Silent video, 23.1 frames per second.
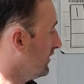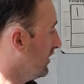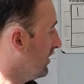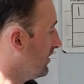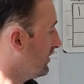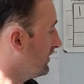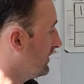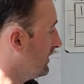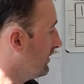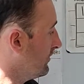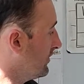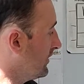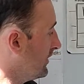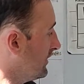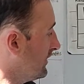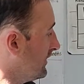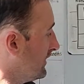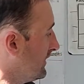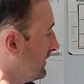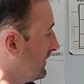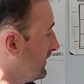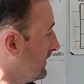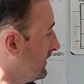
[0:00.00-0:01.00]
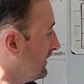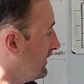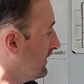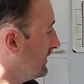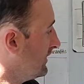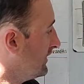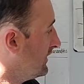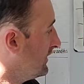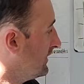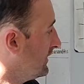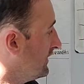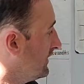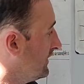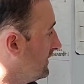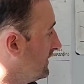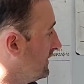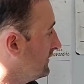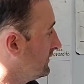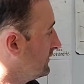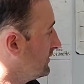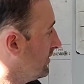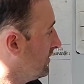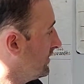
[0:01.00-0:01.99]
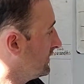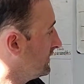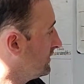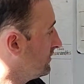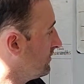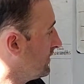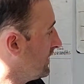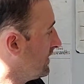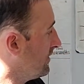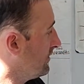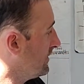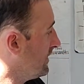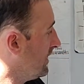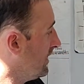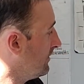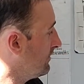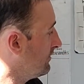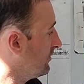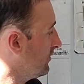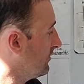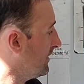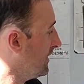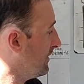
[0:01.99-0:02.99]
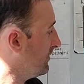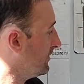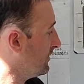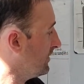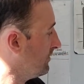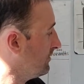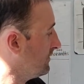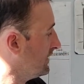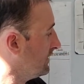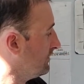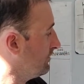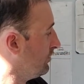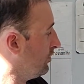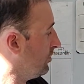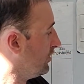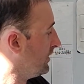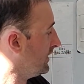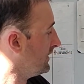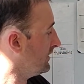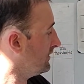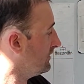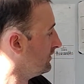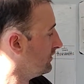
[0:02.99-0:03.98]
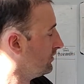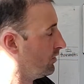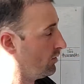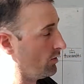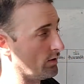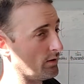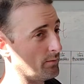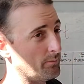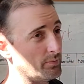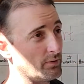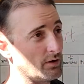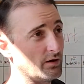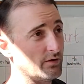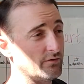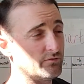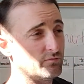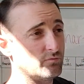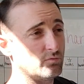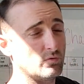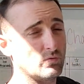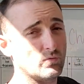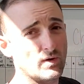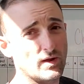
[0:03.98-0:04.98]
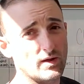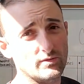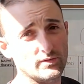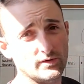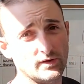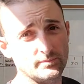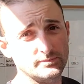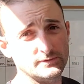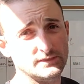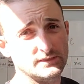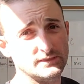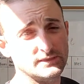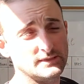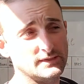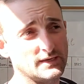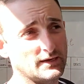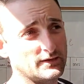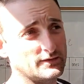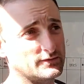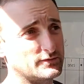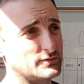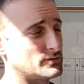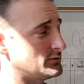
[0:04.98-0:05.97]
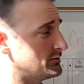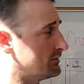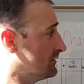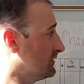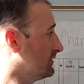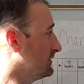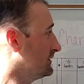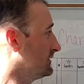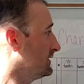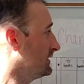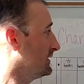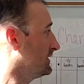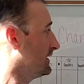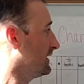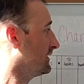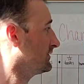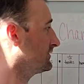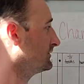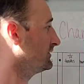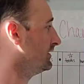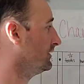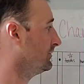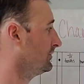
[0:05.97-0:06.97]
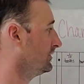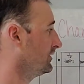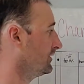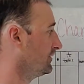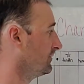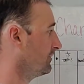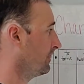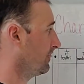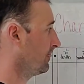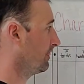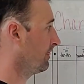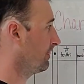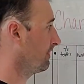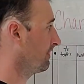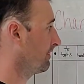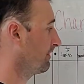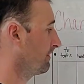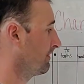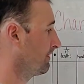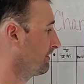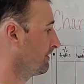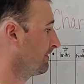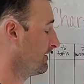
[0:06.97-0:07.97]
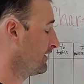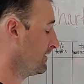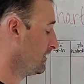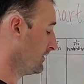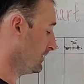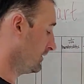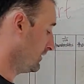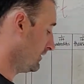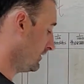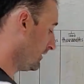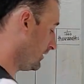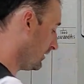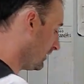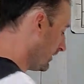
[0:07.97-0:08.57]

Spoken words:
our number is going to round up. Remember, the midpoint or above will round up to the next number. All